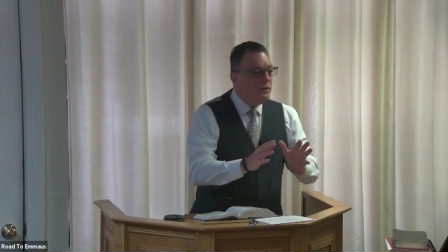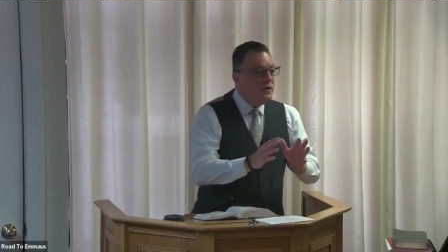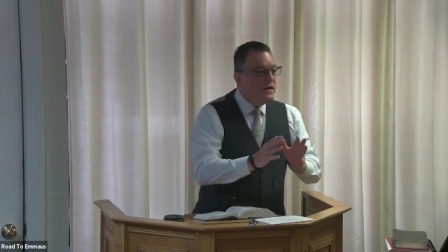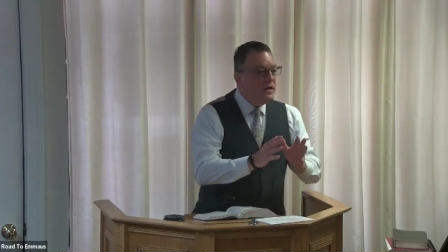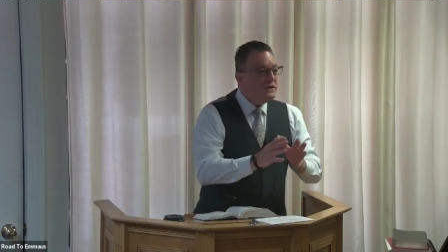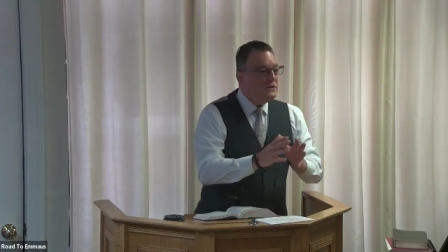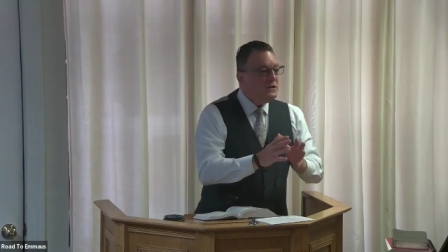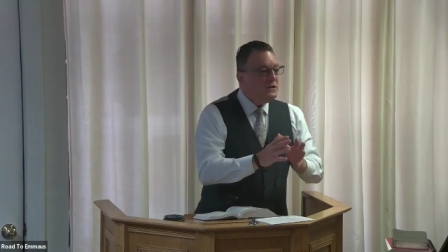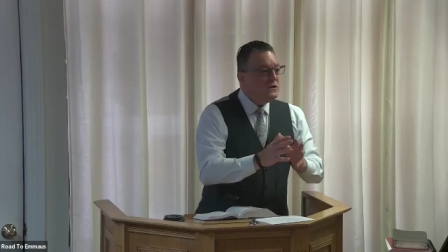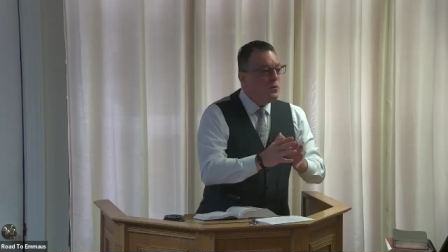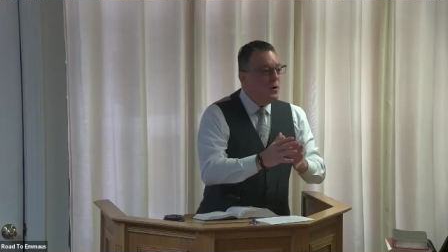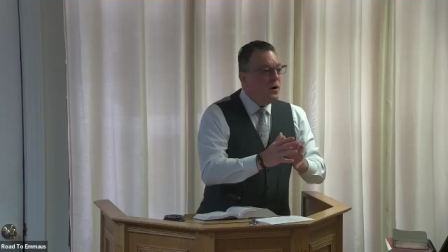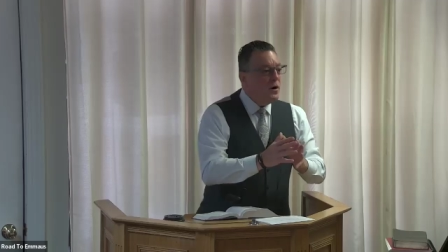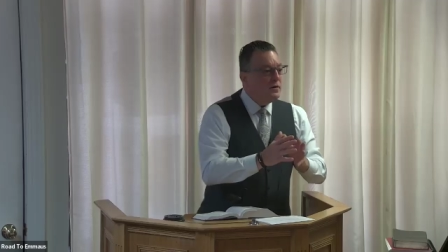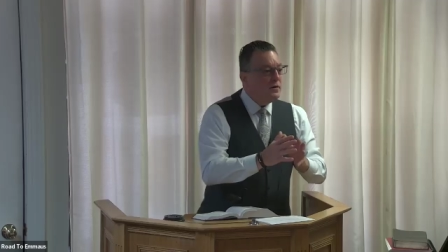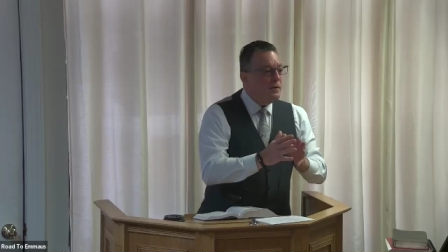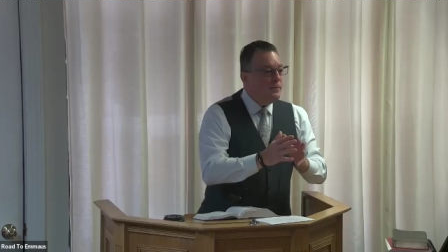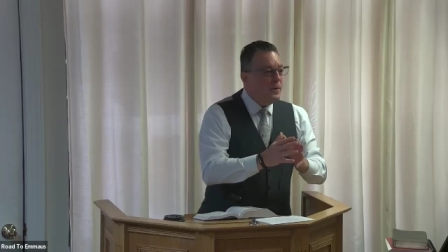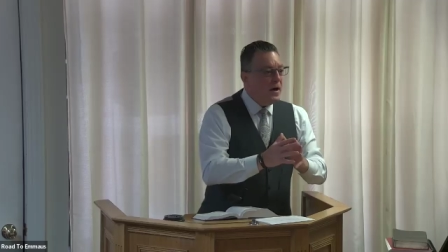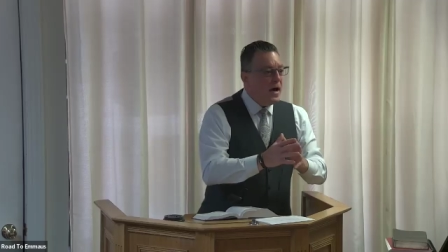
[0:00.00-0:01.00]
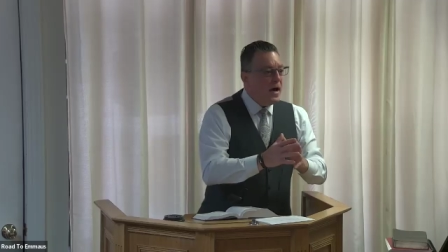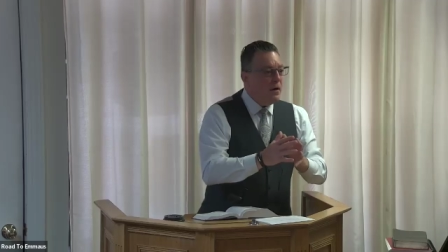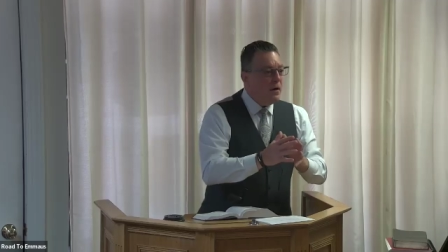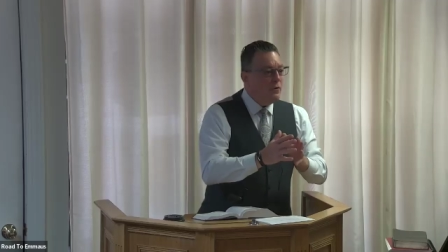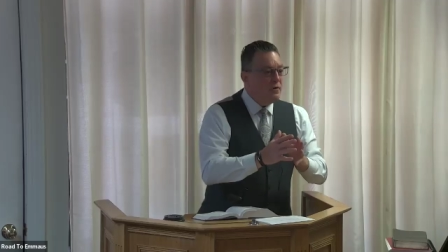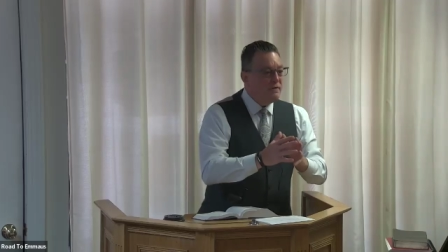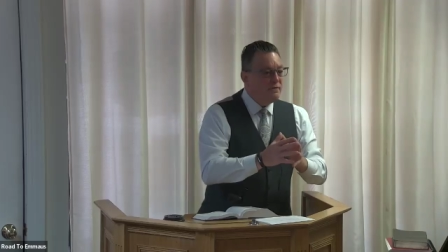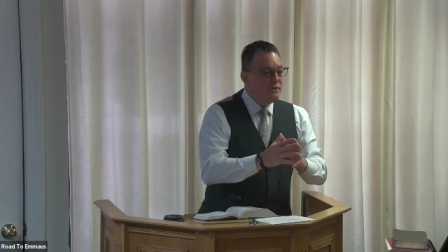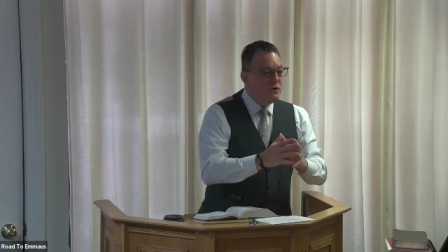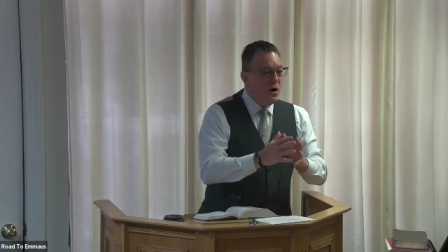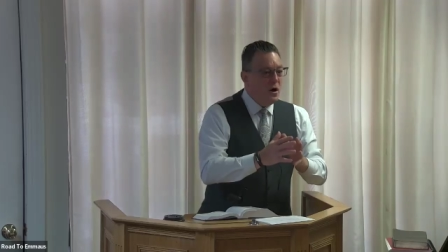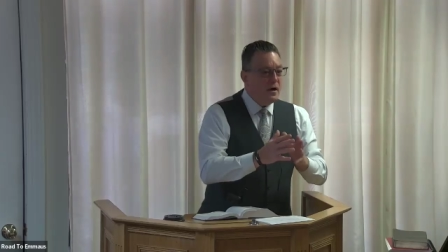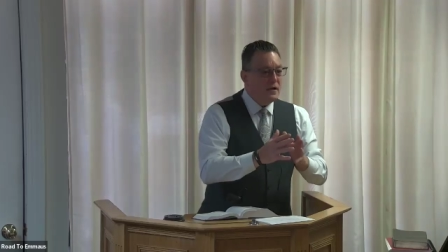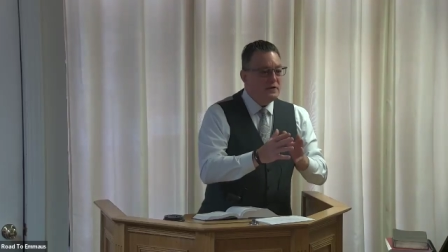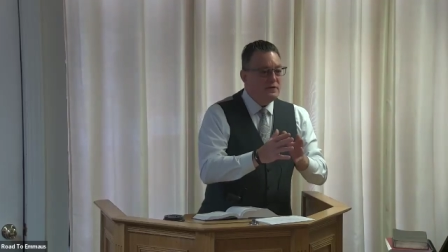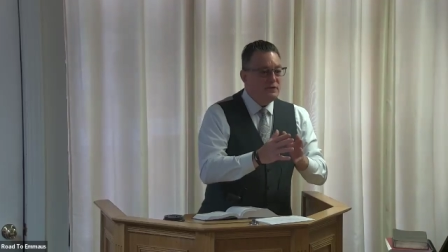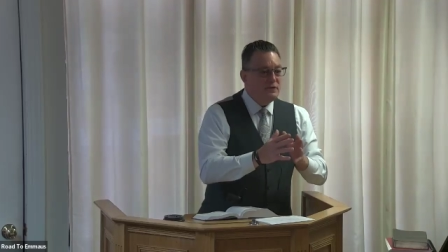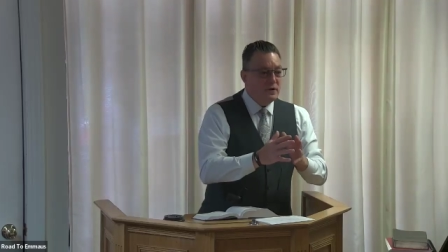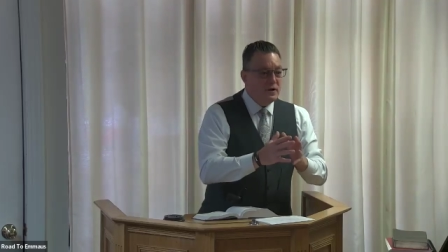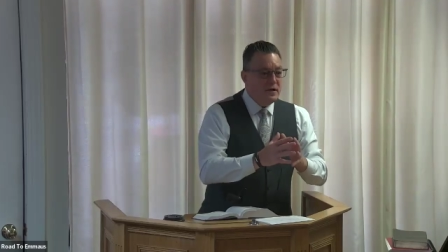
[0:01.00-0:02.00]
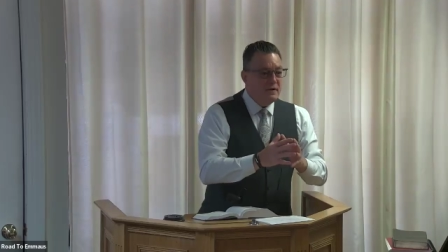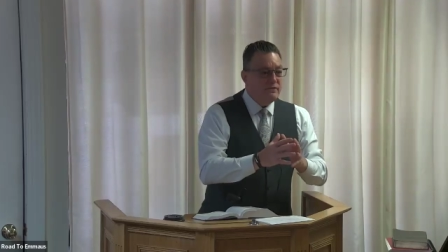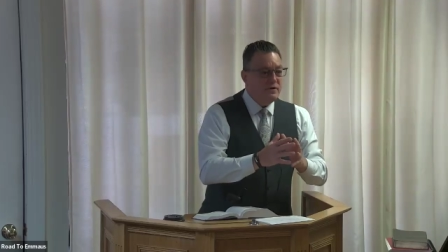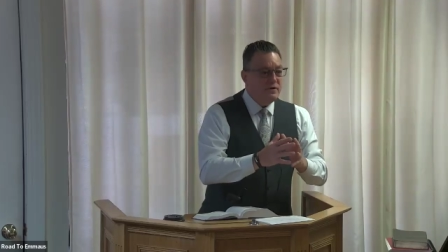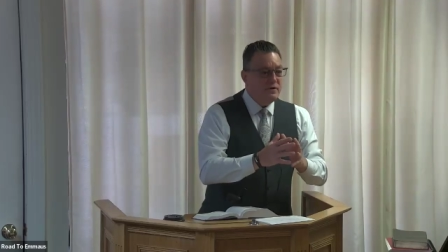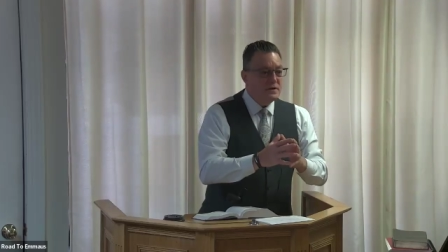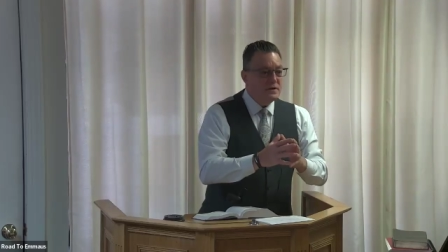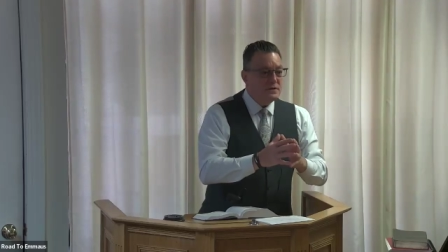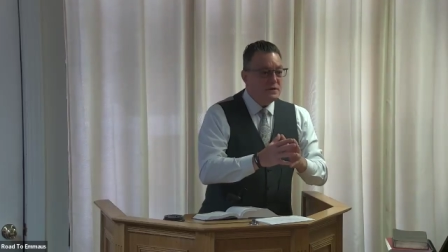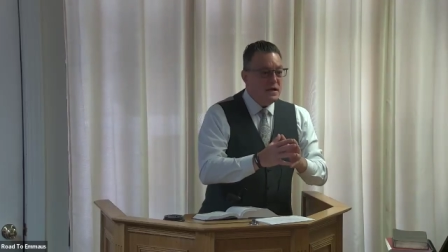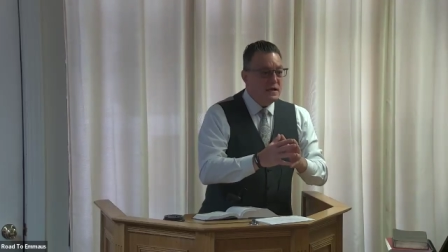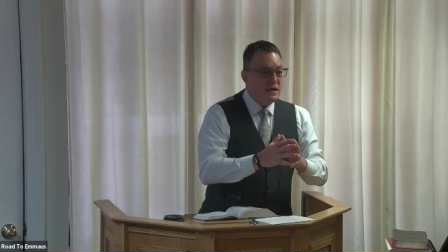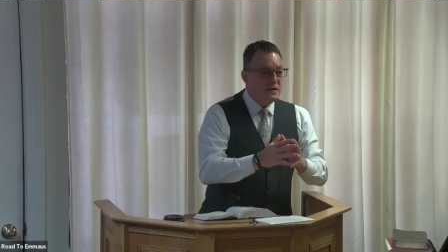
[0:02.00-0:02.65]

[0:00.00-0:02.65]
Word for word: This is where the power of God's forgiveness